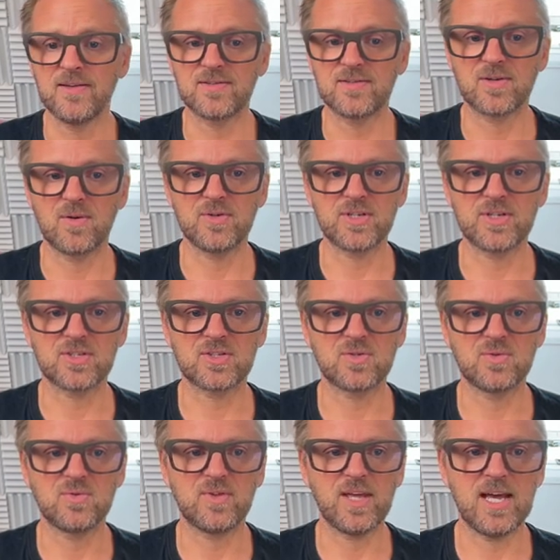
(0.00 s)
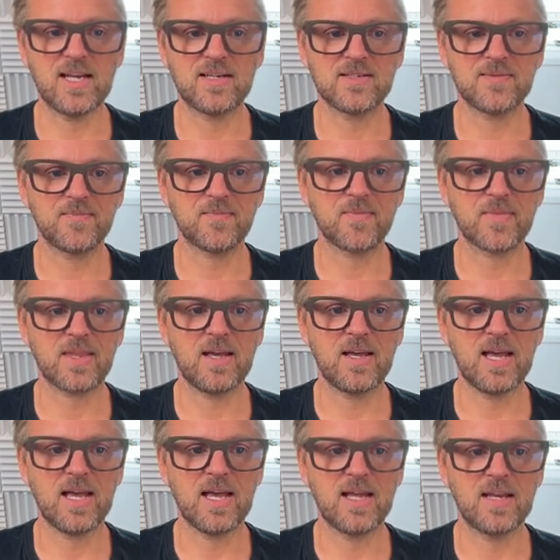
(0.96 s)
So we'll just do that.
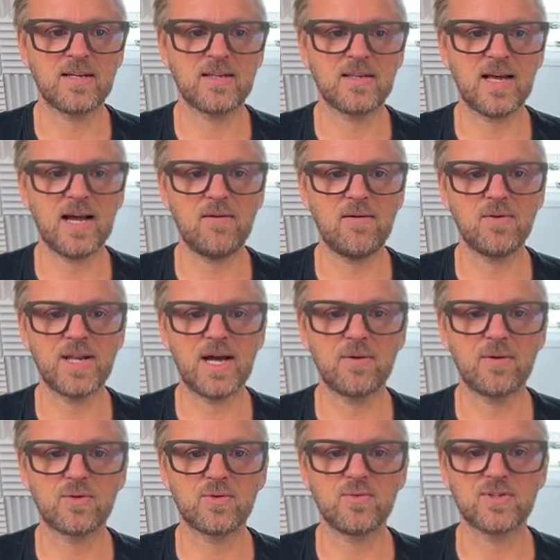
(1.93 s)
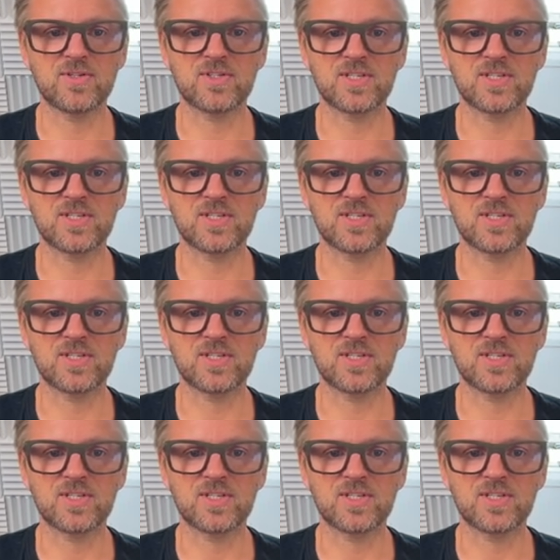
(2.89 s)
And I will now do the